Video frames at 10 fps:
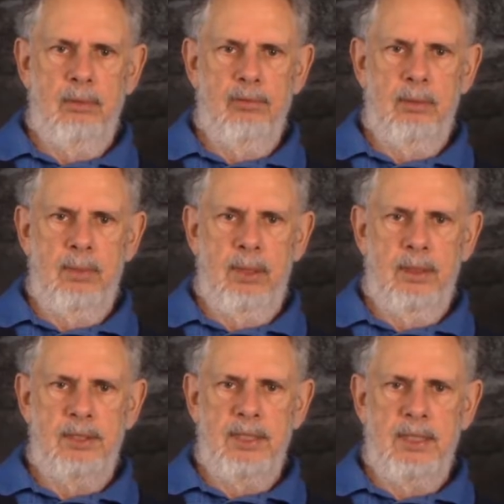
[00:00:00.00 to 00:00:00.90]
from uh,
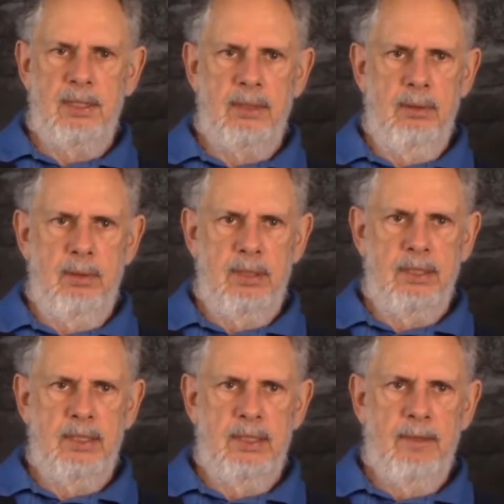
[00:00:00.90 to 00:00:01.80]
C.S.
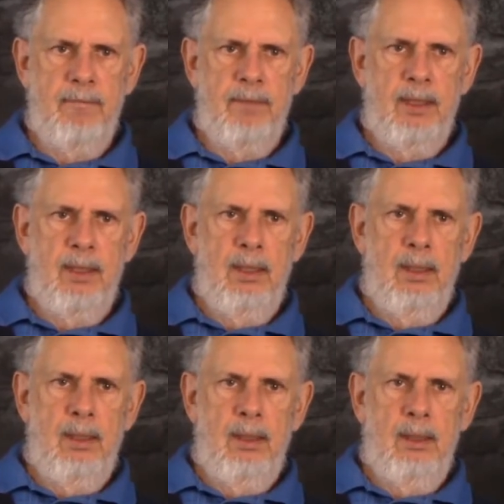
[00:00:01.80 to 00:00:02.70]
Lewis.
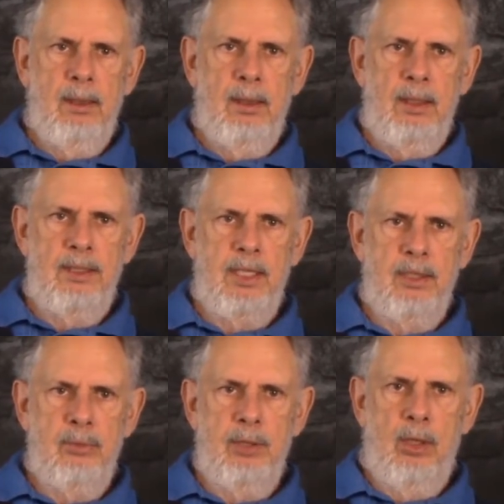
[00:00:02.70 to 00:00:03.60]
He
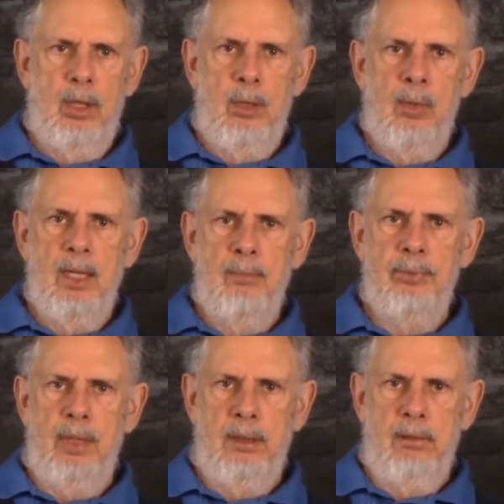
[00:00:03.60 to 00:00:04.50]
says, We all want
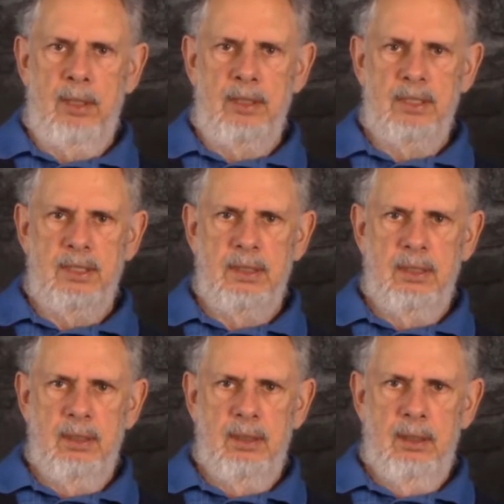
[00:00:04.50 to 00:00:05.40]
progress,
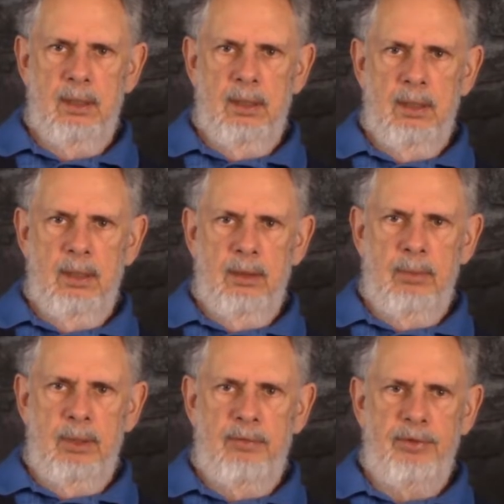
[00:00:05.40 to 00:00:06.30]

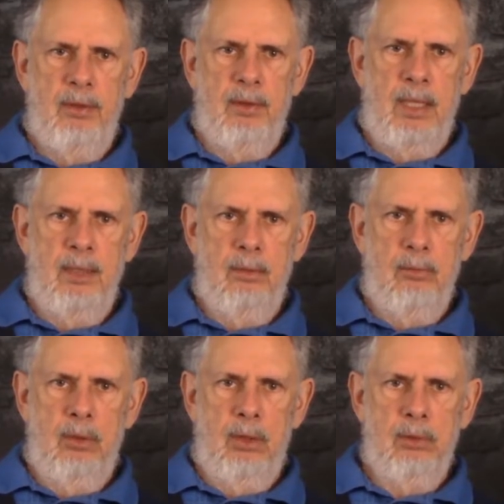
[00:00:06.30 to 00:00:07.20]
but if you're on the
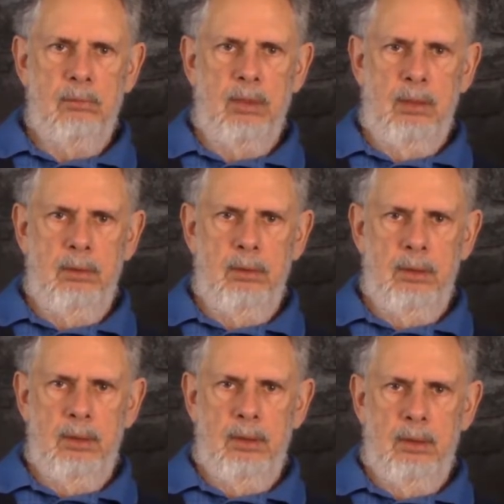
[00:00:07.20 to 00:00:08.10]
wrong road,
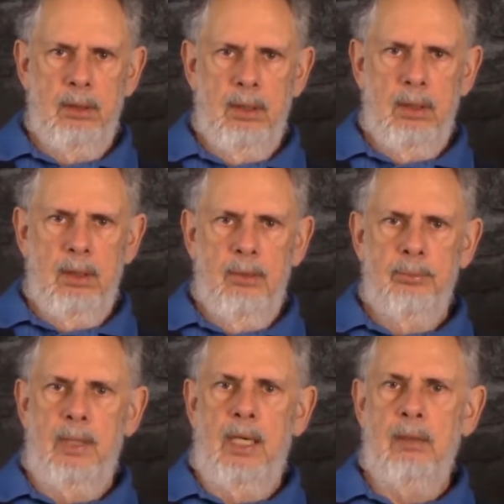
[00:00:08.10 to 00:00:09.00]

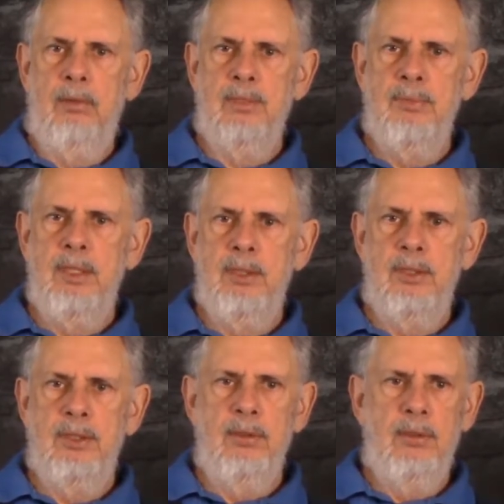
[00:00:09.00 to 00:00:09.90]
progress means
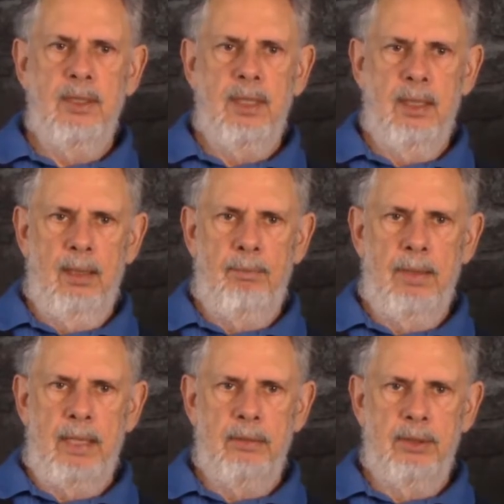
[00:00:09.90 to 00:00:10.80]
doing an
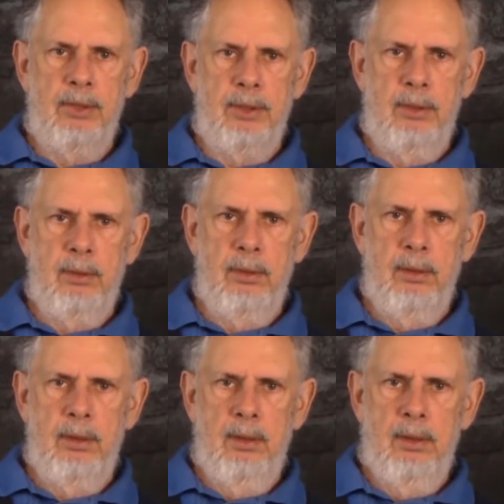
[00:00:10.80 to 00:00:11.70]
about turn
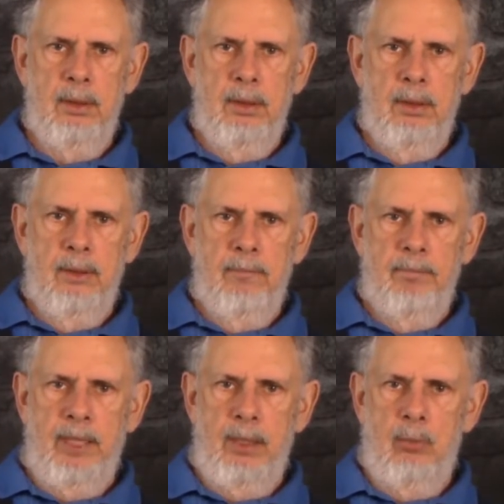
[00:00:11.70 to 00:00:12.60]

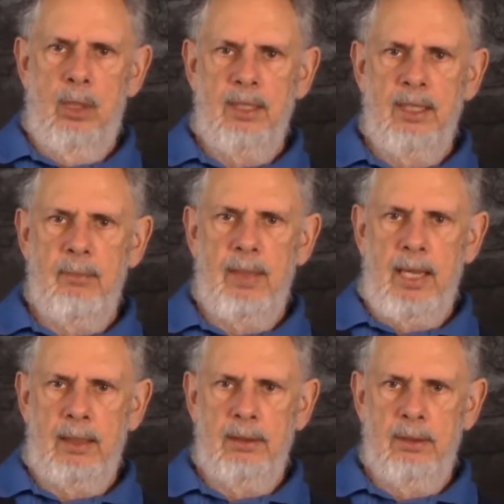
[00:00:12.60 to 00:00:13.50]
and walking
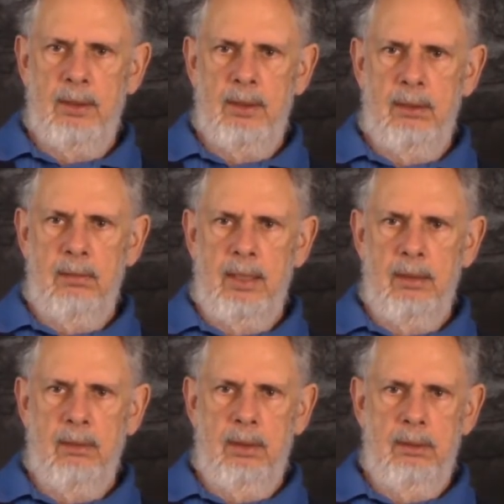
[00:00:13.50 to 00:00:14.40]
back to, in the right
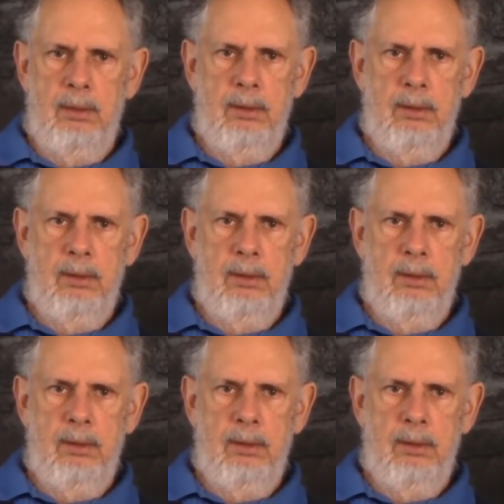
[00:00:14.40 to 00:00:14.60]
road.